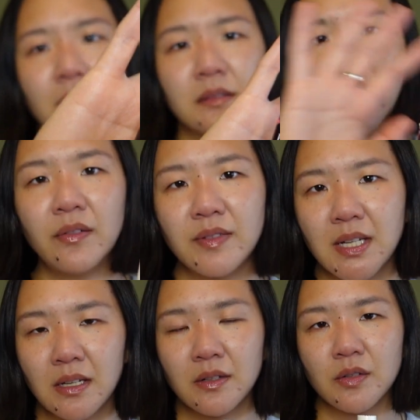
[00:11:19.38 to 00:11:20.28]
their Love
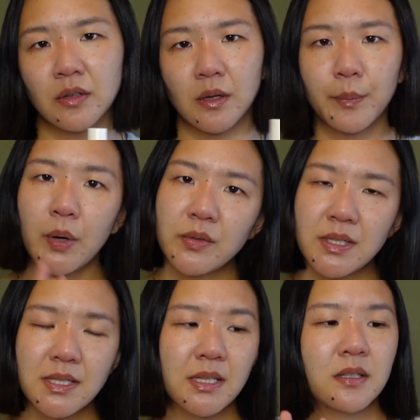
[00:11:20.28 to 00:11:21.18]
Tint or their
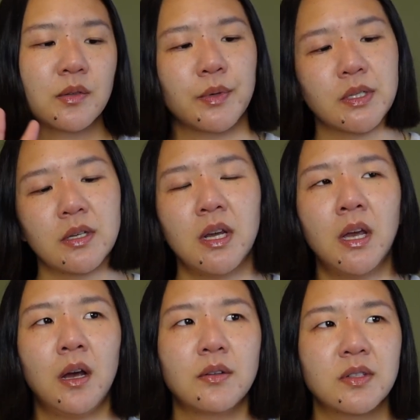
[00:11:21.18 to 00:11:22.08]
Posy Tint, which
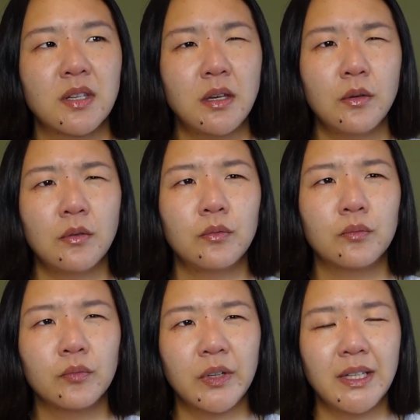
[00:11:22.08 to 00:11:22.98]
skew
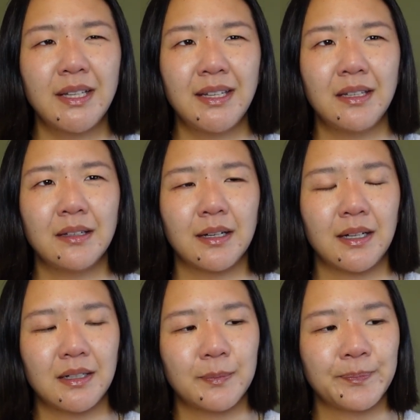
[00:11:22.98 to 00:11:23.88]
really
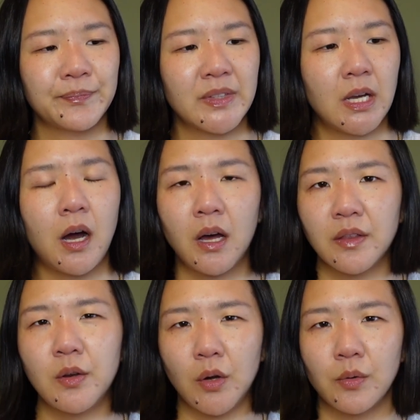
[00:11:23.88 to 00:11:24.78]
on
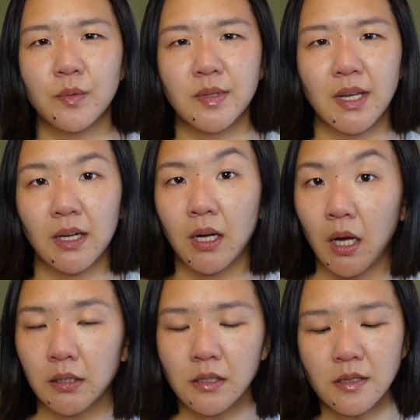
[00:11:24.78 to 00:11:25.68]
the nose like
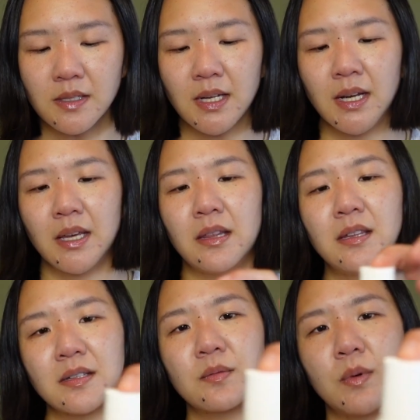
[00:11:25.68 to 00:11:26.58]
colors.
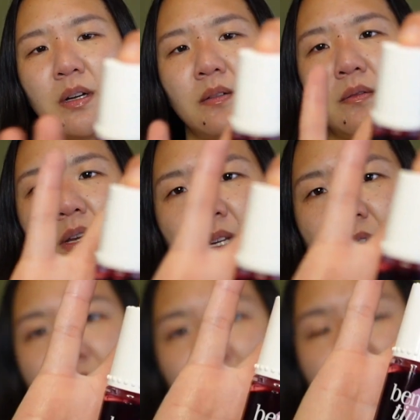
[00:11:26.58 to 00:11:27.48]
This one
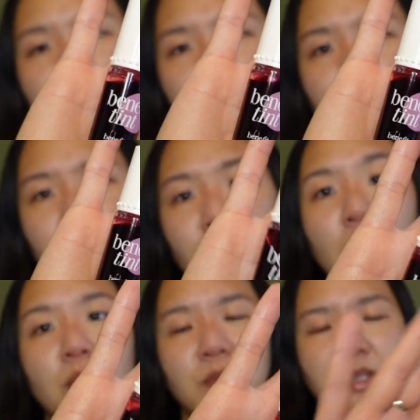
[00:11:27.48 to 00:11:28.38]
is like a true
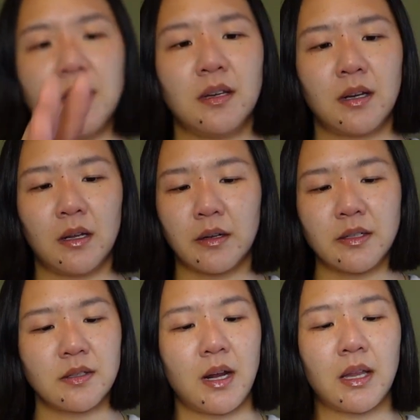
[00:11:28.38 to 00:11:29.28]
rosy color.
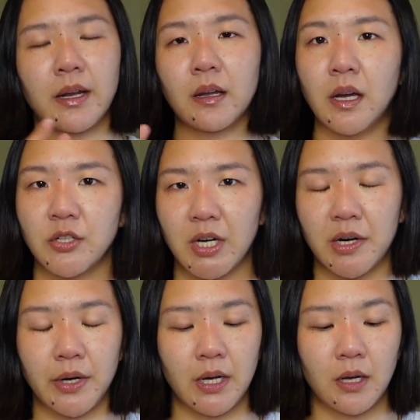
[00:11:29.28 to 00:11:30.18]
It's not like a
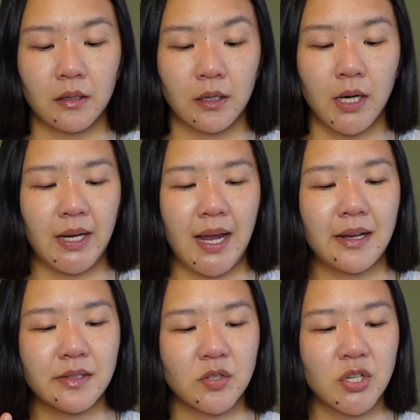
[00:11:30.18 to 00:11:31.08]
cherry color. It
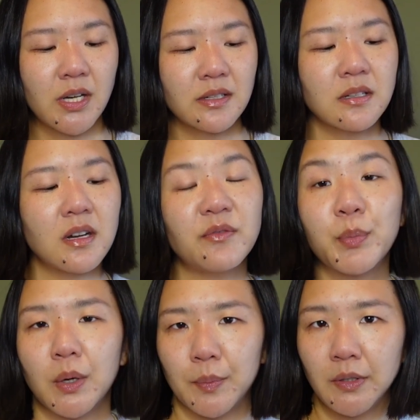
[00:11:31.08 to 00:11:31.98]
has just enough
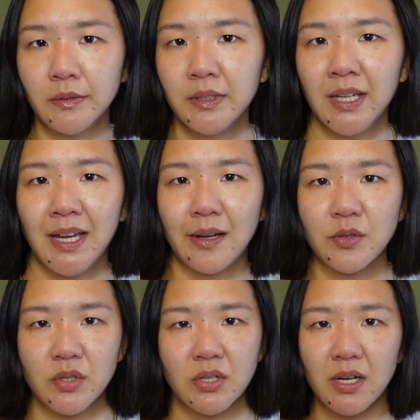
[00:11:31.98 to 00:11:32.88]
purple
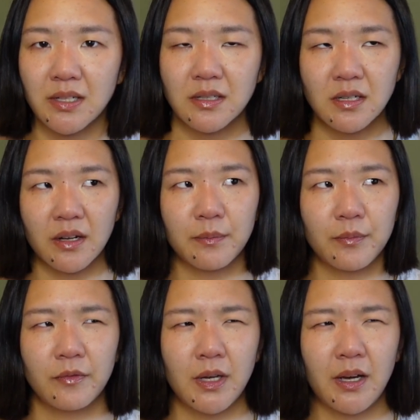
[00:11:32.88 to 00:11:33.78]
and just
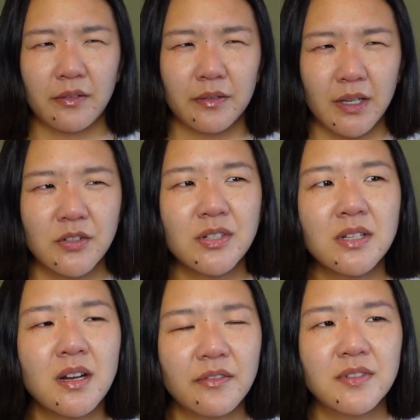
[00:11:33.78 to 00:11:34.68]

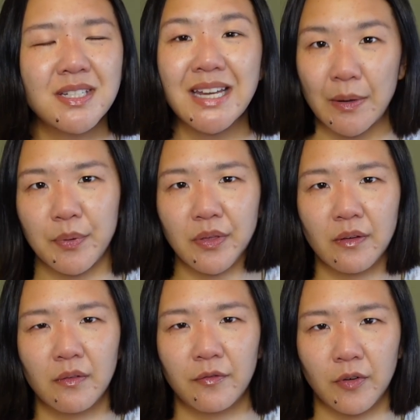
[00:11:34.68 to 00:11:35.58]
enough depth
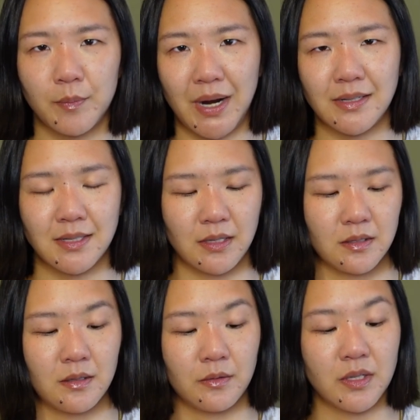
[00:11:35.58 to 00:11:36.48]
for my skin
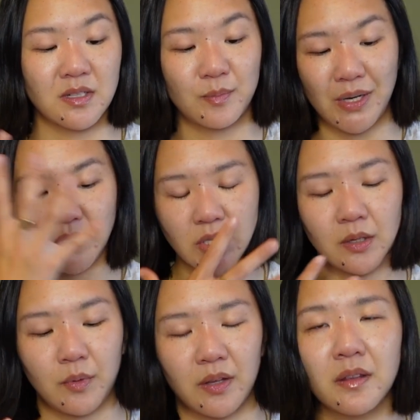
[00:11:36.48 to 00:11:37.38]
tone,
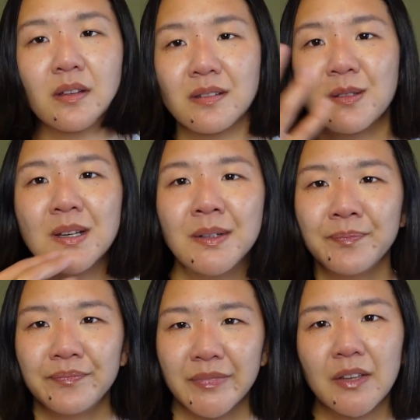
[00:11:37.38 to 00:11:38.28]
especially with this,
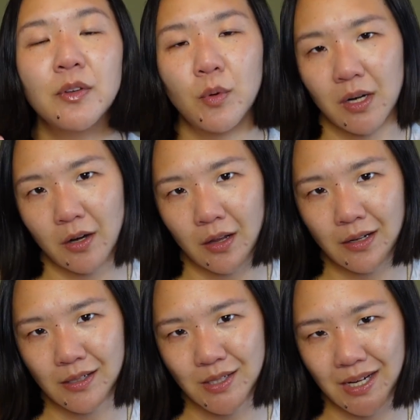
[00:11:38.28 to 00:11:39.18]
if you want to call
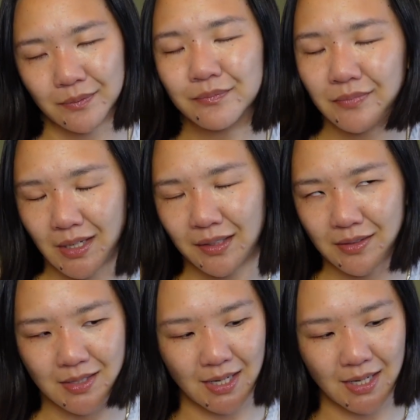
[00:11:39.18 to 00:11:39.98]
it a tan. It's a